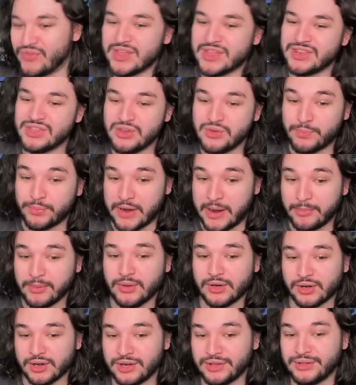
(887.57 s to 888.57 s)
then you probably
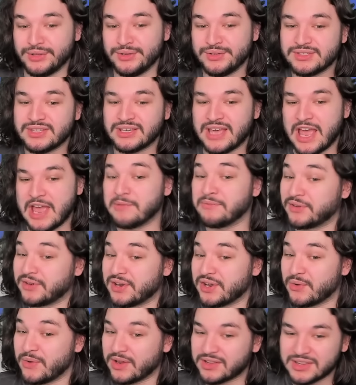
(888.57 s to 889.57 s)
are going to lose the game very
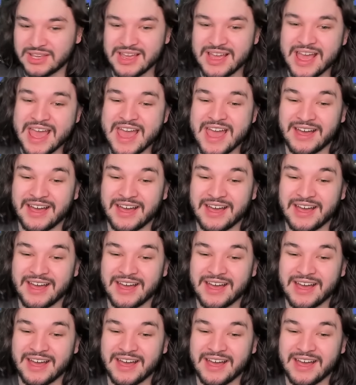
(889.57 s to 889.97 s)
quickly.